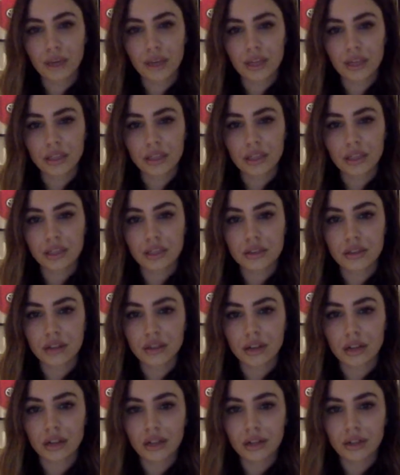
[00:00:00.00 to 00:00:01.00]
I just had a
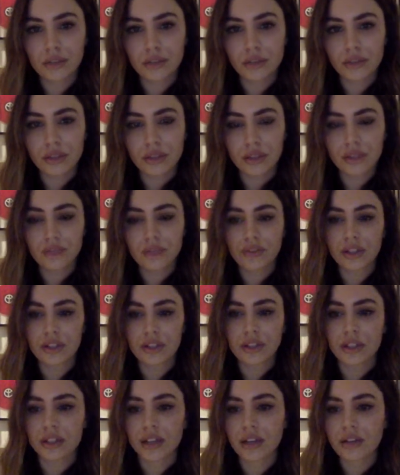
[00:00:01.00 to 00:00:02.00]
song with Sam Feldt
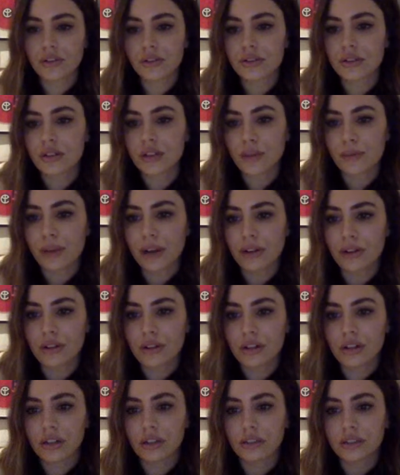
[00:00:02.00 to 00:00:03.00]
and Ella Henderson come out
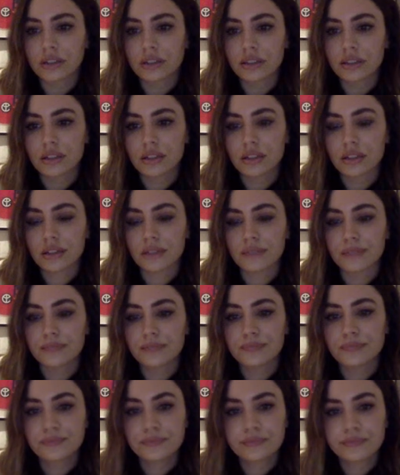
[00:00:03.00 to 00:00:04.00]
called
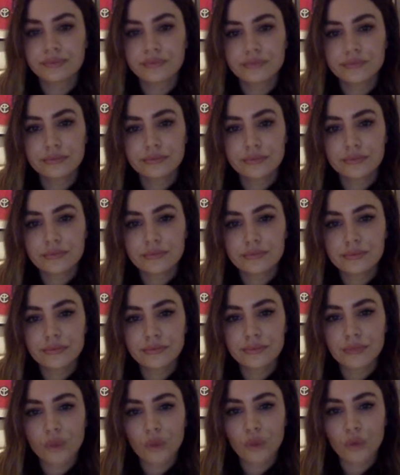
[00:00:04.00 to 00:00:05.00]
um,
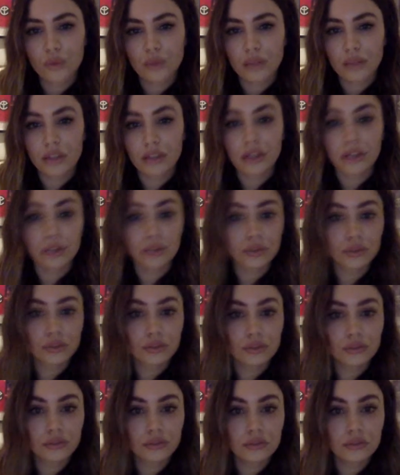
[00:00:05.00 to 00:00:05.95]
Hold Me Close.